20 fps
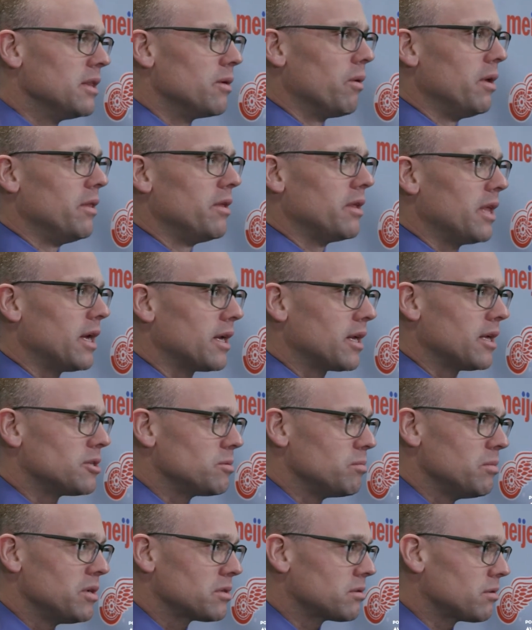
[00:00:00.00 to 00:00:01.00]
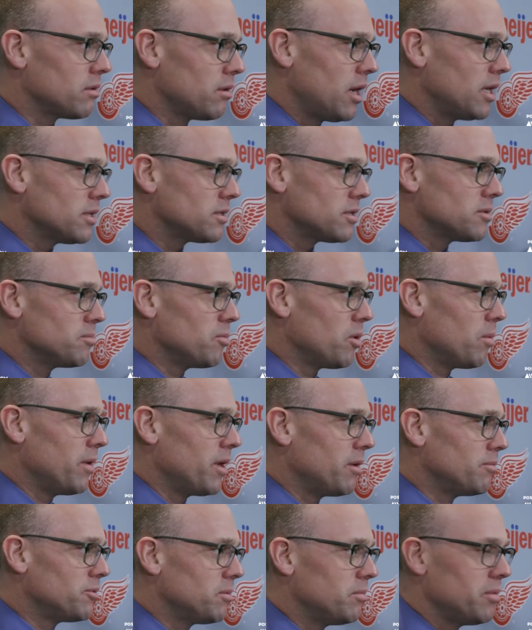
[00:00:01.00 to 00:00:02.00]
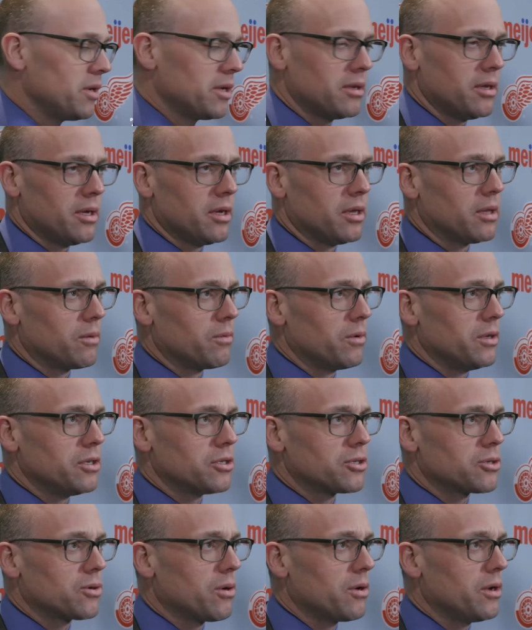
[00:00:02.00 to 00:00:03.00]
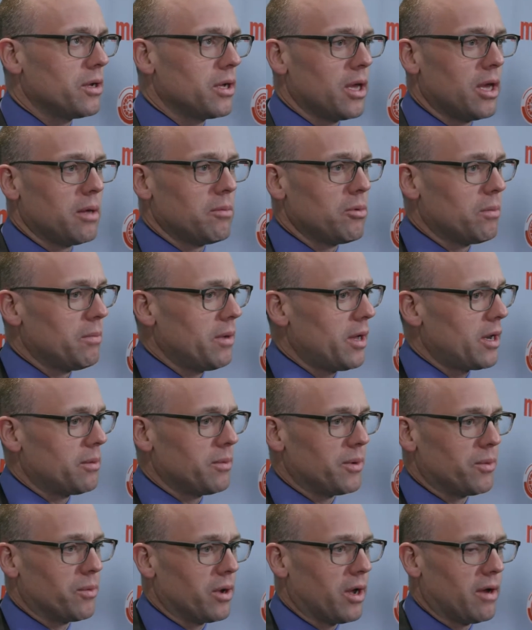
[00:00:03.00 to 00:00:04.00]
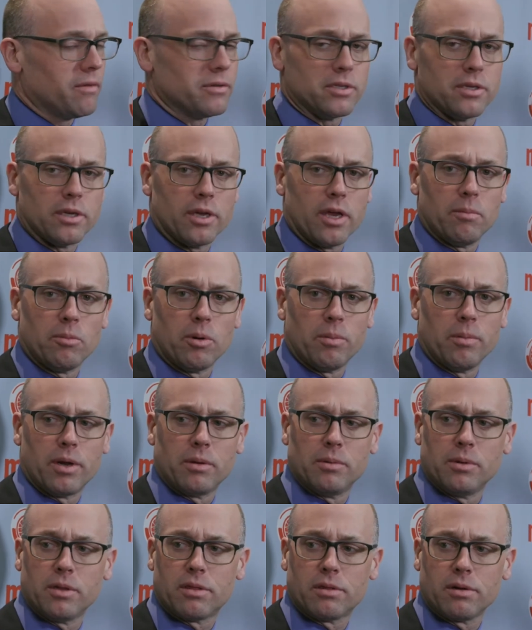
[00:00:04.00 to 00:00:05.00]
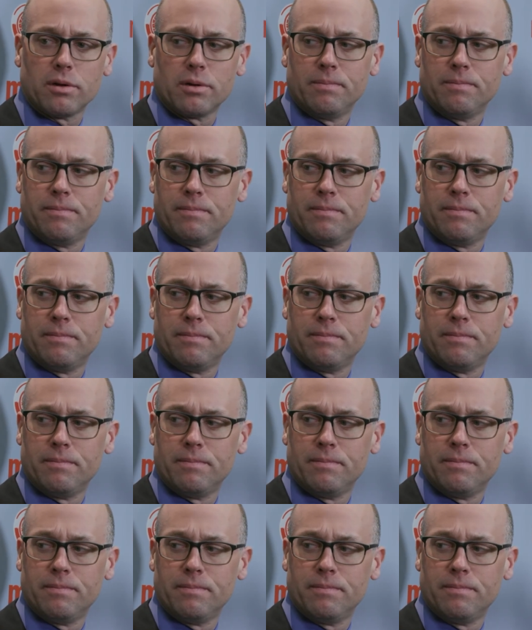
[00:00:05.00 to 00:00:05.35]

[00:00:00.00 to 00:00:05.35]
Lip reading: the one thing that gets missed lots is momentum's a big deal, and when you score, you gain momentum, and we obviously gained momentum in the third.